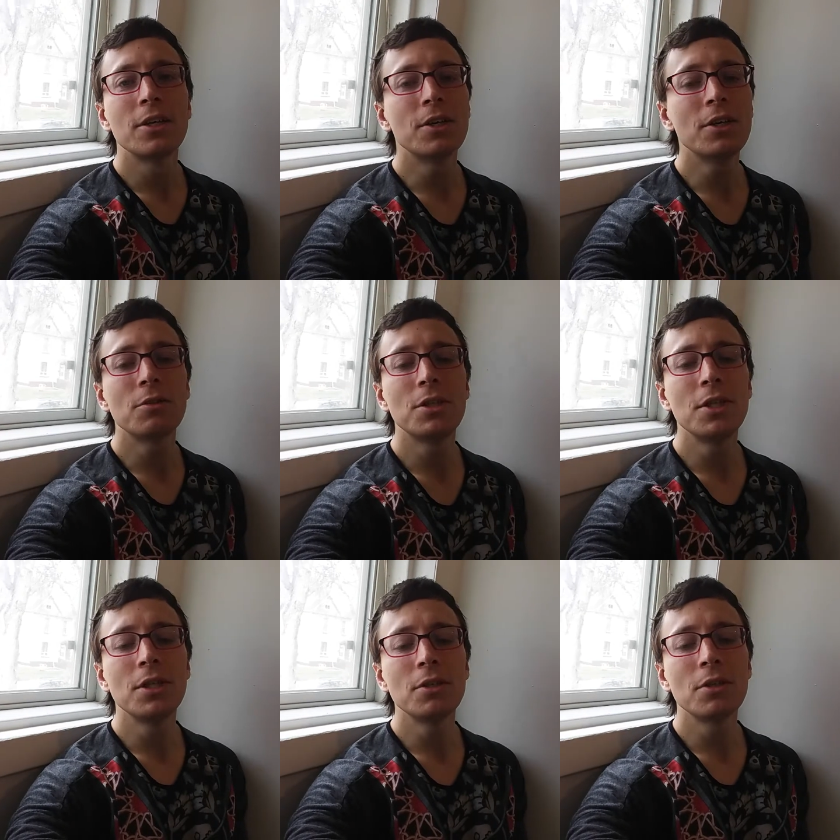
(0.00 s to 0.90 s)
Go
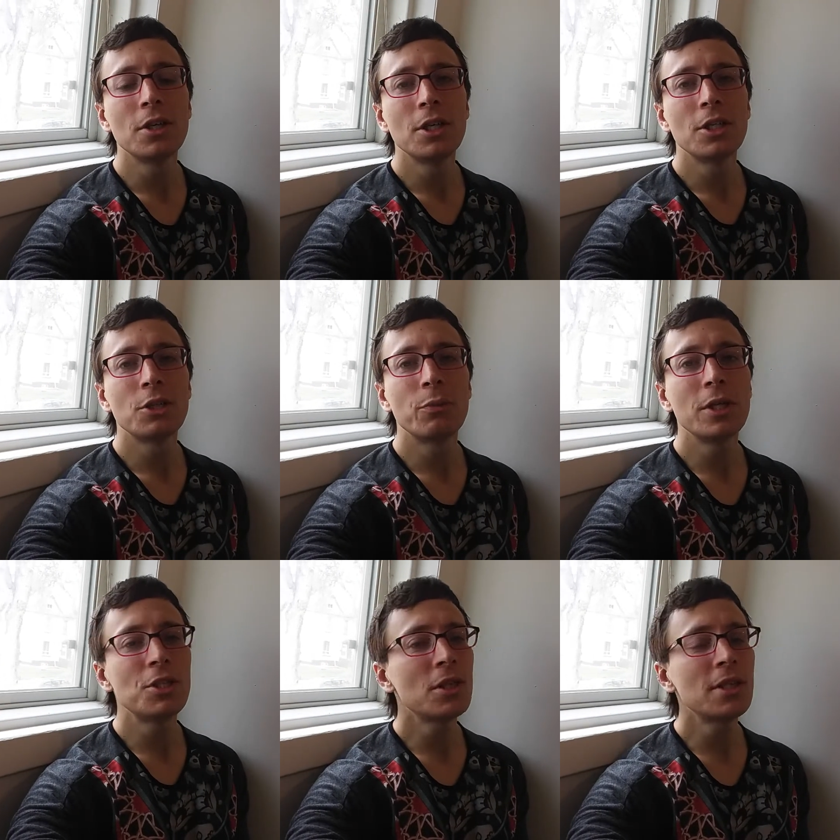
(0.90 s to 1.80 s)
to
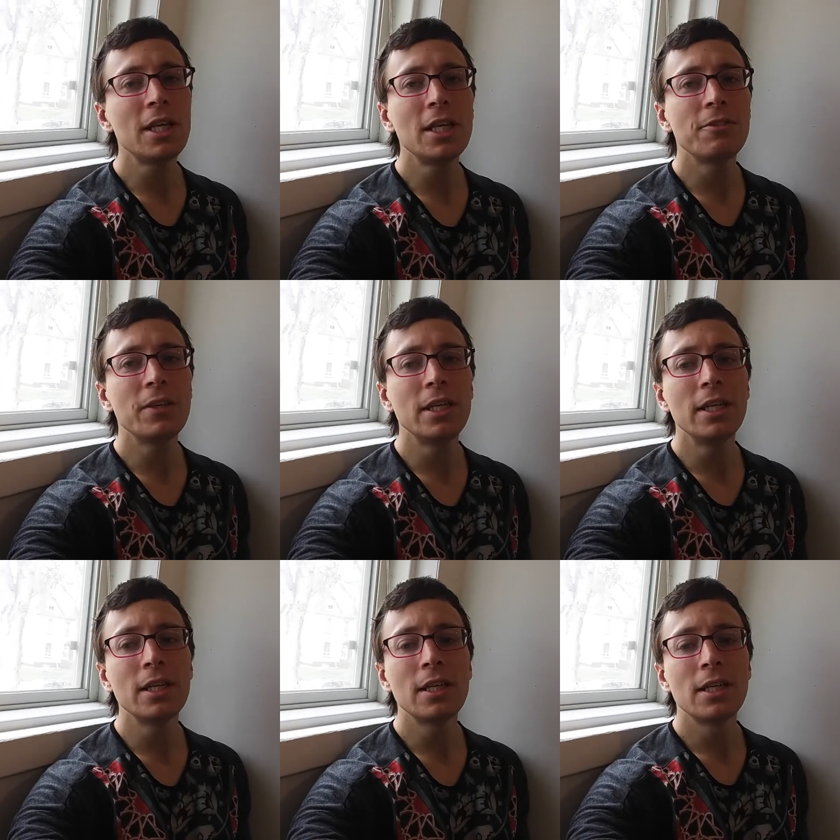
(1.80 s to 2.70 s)
Twitch dot T
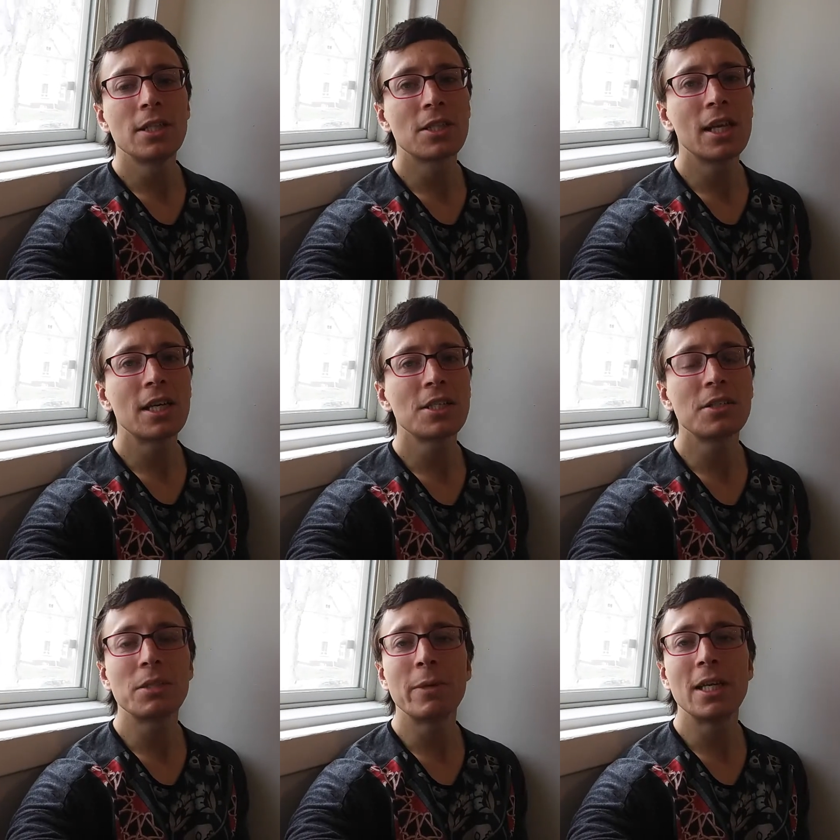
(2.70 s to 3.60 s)
V slash
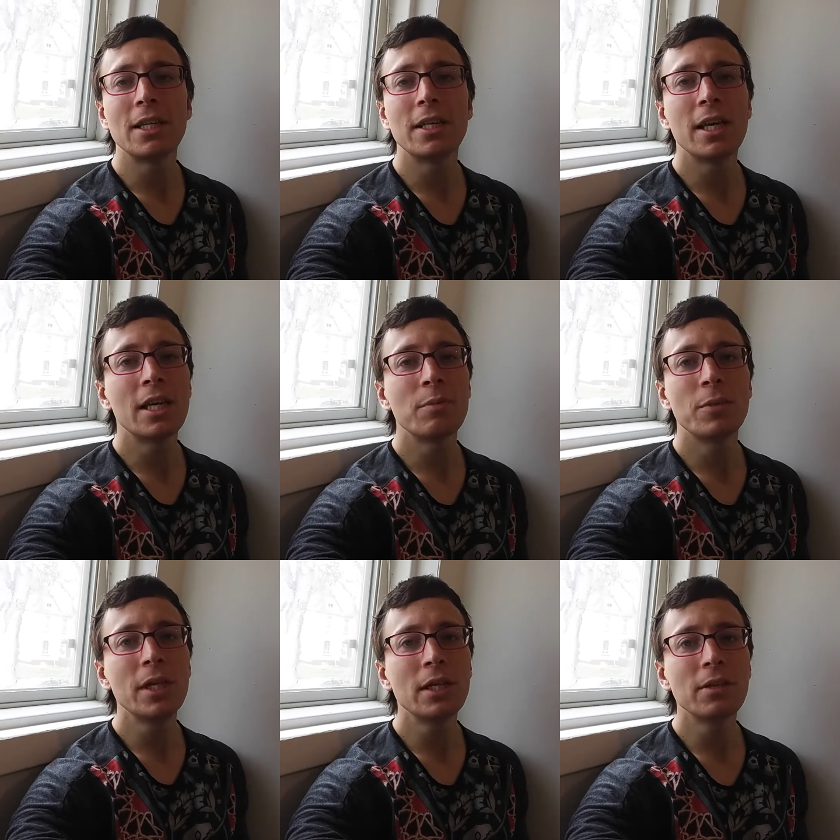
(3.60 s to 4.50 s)

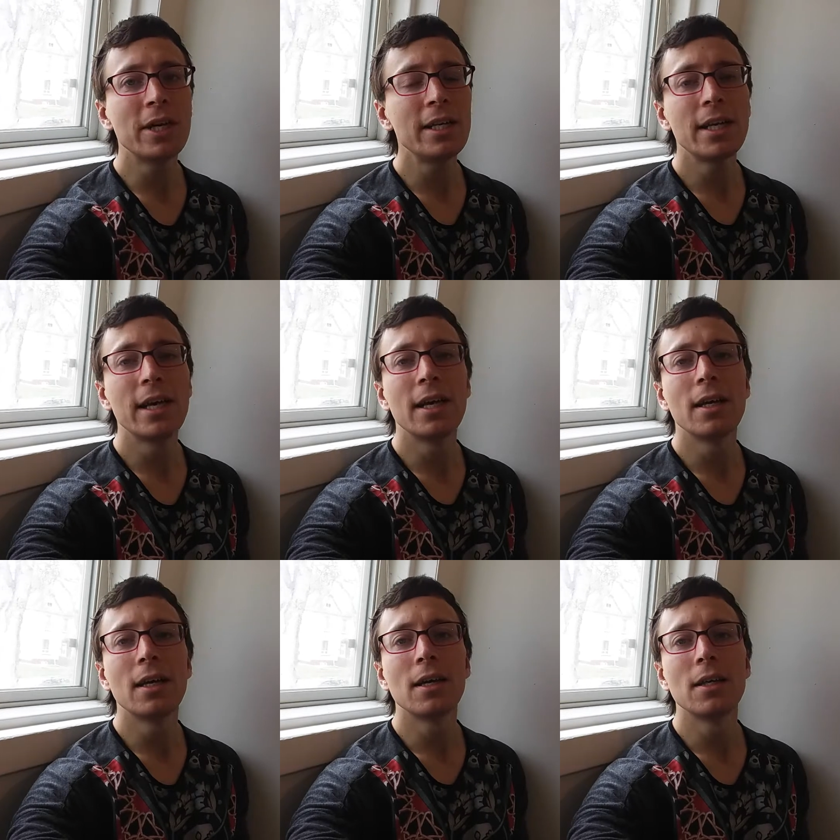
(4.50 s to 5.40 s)
speedgaming right
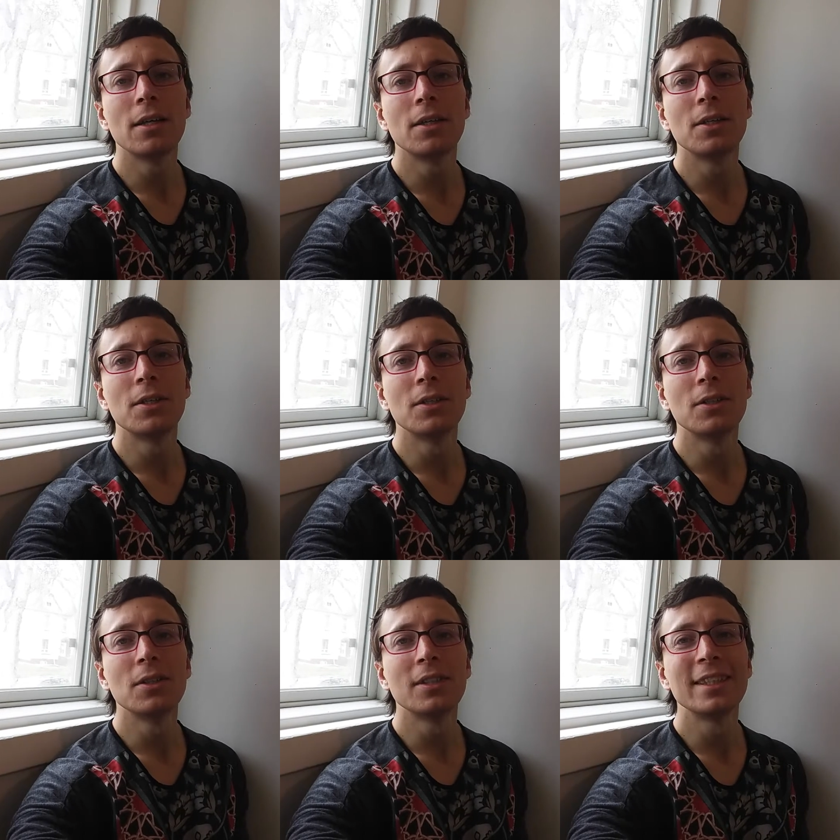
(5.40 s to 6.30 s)

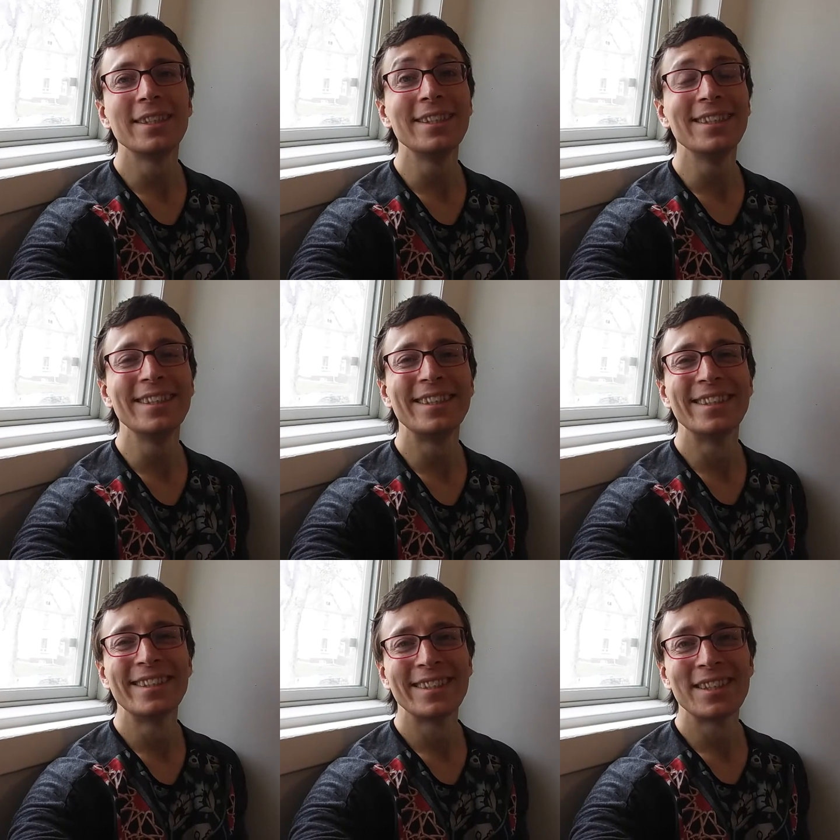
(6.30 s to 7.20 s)
now.
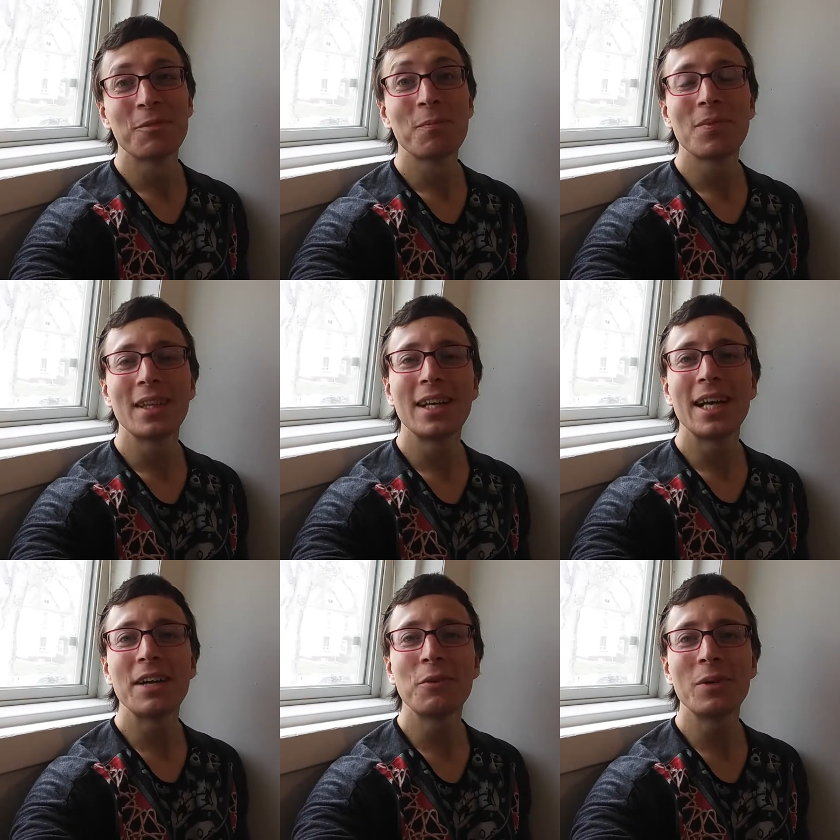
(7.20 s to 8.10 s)

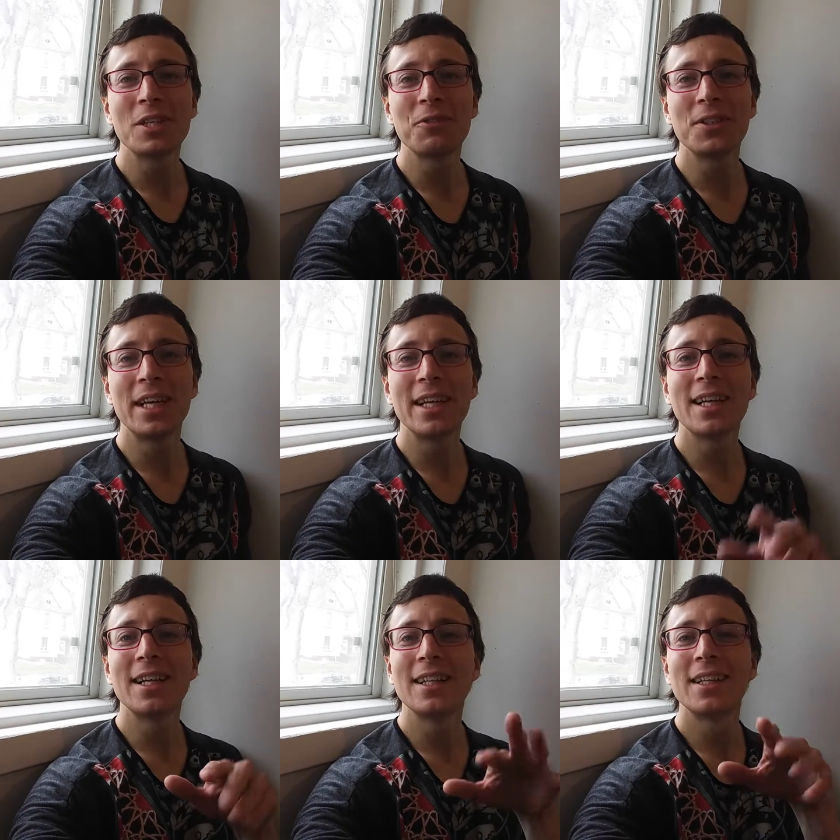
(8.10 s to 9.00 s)
Have a wonderful day,
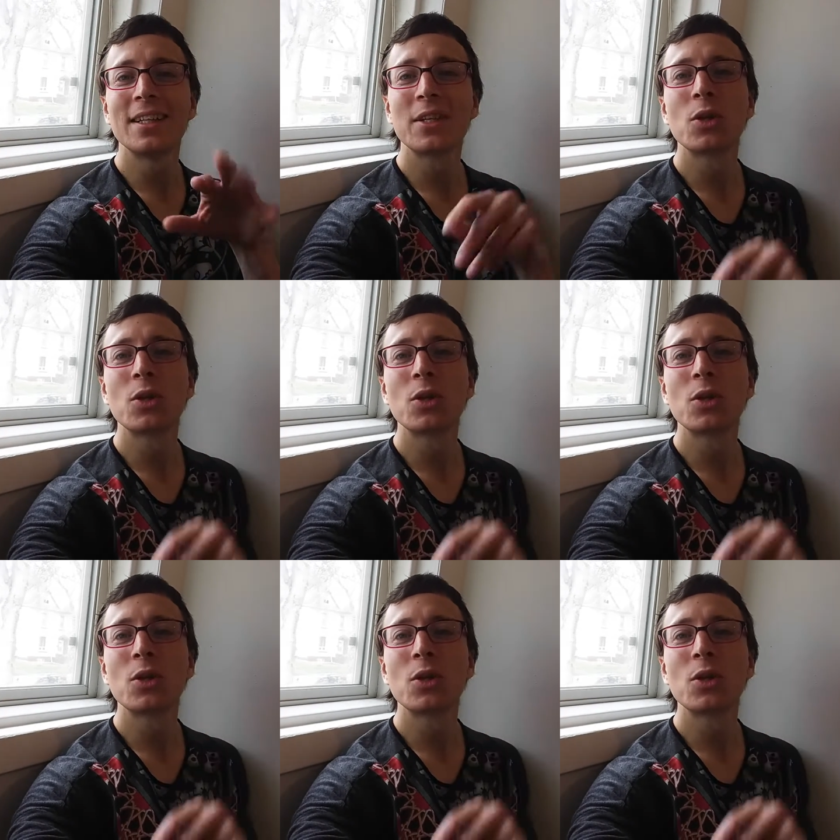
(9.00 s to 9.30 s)
y'all.